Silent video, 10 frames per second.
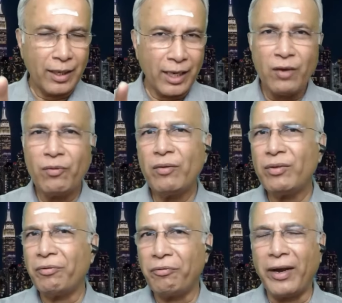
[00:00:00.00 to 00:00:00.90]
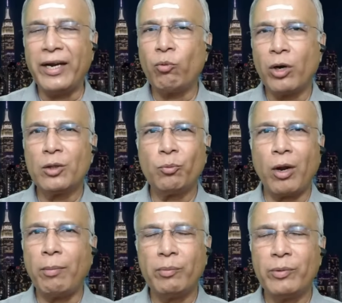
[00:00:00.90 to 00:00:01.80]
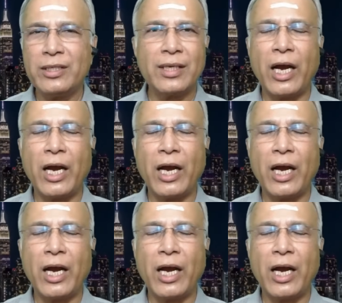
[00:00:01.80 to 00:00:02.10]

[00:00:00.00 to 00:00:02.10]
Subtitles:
Even if they find what the problem is,